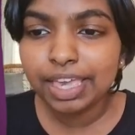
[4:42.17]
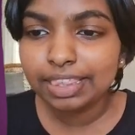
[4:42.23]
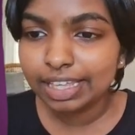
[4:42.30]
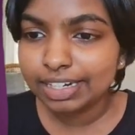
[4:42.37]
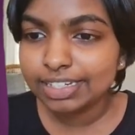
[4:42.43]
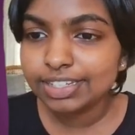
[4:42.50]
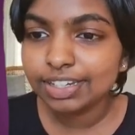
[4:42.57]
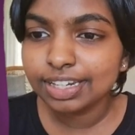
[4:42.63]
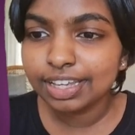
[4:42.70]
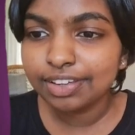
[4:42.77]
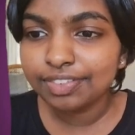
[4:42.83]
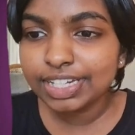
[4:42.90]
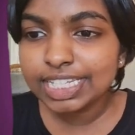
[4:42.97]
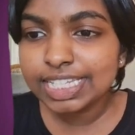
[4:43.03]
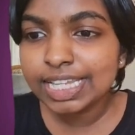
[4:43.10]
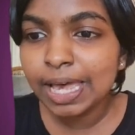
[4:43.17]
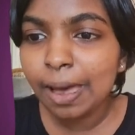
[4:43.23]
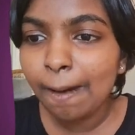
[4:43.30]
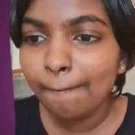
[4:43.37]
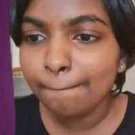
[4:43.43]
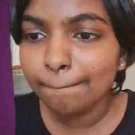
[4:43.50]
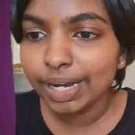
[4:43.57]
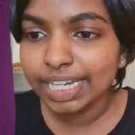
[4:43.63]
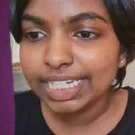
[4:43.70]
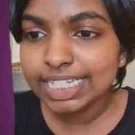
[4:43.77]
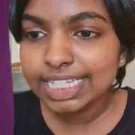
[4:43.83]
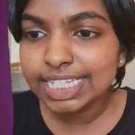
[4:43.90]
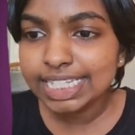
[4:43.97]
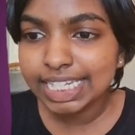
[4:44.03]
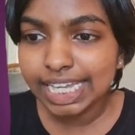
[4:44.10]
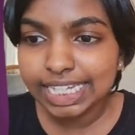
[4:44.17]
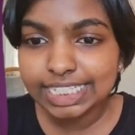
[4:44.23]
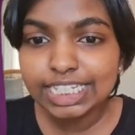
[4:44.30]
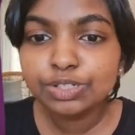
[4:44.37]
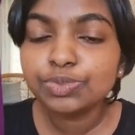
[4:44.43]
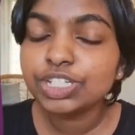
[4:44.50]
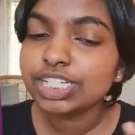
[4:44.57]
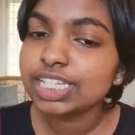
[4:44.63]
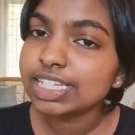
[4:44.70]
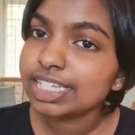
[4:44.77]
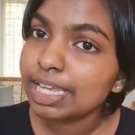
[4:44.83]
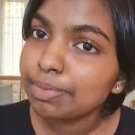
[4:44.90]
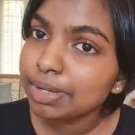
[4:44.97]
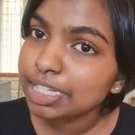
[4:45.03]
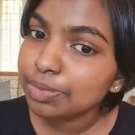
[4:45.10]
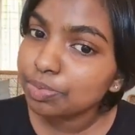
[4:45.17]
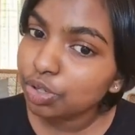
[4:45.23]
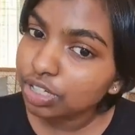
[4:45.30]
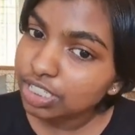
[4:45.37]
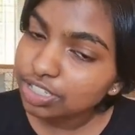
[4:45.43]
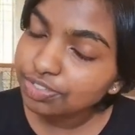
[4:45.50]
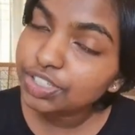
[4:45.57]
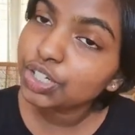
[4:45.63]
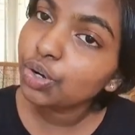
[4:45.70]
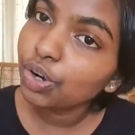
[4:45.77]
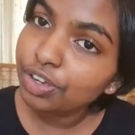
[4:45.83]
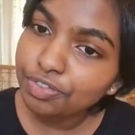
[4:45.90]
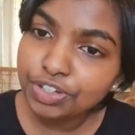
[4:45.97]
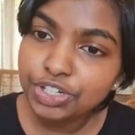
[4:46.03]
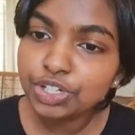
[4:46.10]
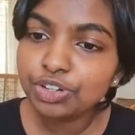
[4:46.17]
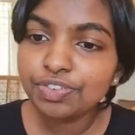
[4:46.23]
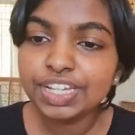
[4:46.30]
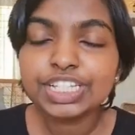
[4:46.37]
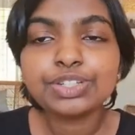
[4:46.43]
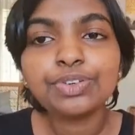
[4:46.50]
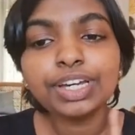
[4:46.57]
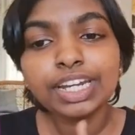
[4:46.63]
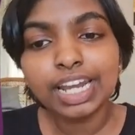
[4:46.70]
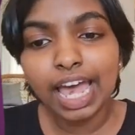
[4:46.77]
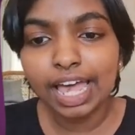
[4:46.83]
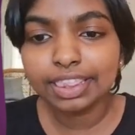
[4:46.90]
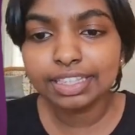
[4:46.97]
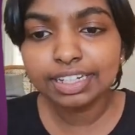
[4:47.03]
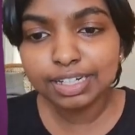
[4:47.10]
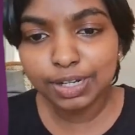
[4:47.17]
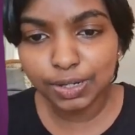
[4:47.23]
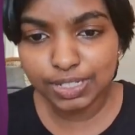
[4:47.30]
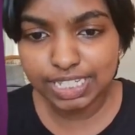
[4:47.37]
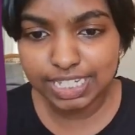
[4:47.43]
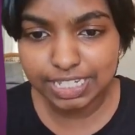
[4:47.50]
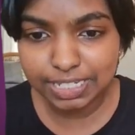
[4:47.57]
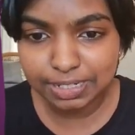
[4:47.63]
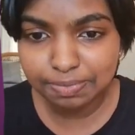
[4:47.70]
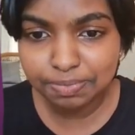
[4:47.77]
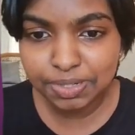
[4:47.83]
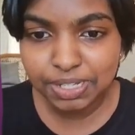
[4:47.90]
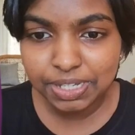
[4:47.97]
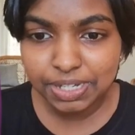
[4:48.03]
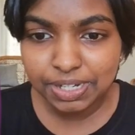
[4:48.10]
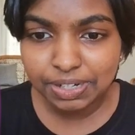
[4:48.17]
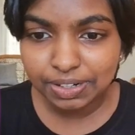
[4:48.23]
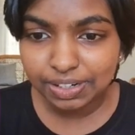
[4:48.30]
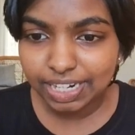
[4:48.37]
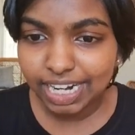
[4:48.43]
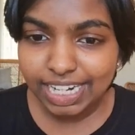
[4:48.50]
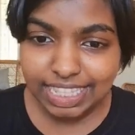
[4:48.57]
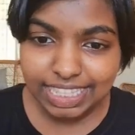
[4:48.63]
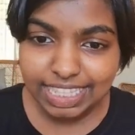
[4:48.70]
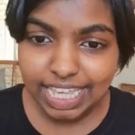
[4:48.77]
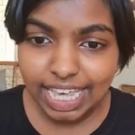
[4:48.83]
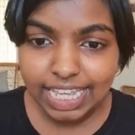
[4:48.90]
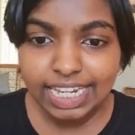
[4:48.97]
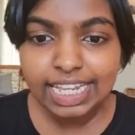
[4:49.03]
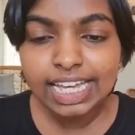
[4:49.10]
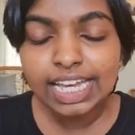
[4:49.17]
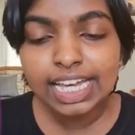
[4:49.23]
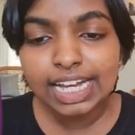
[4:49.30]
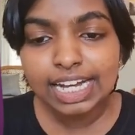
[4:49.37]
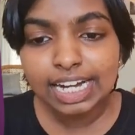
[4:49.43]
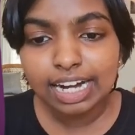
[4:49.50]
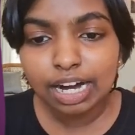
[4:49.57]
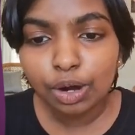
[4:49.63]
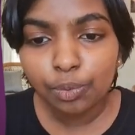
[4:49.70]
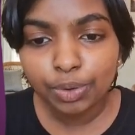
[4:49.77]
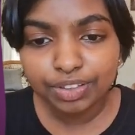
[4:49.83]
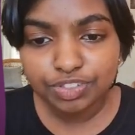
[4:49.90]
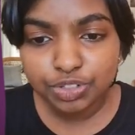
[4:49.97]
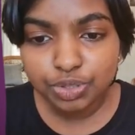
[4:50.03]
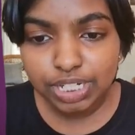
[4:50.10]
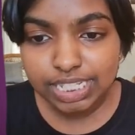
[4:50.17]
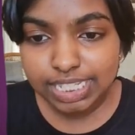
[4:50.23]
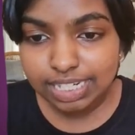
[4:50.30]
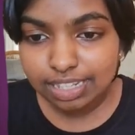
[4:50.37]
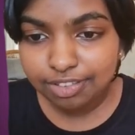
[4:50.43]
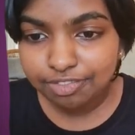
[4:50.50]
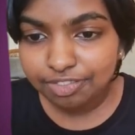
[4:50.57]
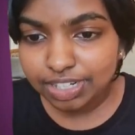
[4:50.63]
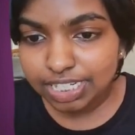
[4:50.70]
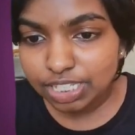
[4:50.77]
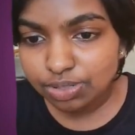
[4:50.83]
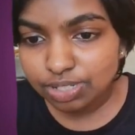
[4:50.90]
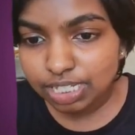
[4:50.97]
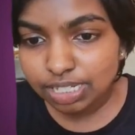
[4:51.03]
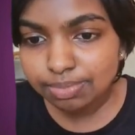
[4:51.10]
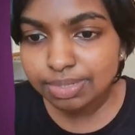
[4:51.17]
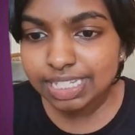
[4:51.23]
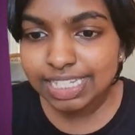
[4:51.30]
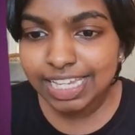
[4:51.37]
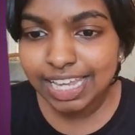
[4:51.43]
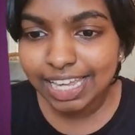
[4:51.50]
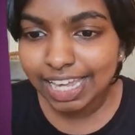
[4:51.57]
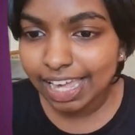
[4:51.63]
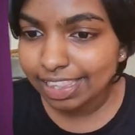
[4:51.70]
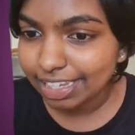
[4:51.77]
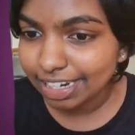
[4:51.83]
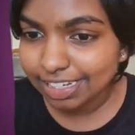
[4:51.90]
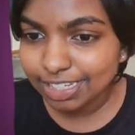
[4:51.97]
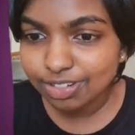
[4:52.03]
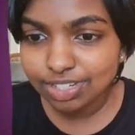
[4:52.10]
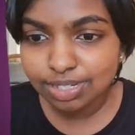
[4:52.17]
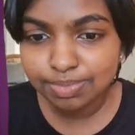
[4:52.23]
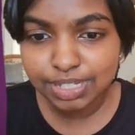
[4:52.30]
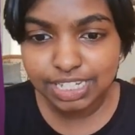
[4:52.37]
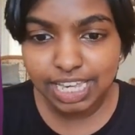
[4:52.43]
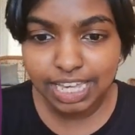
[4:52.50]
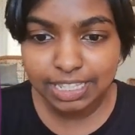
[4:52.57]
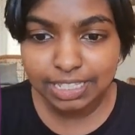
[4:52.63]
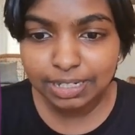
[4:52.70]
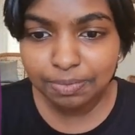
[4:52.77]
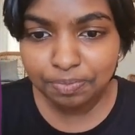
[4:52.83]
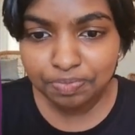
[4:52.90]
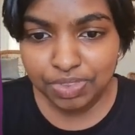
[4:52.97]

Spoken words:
that is going to give us minus 18, which is the same as the product of the coefficient of x squared and the constant term. Alright, then we have to consider the first two terms and the last two terms together.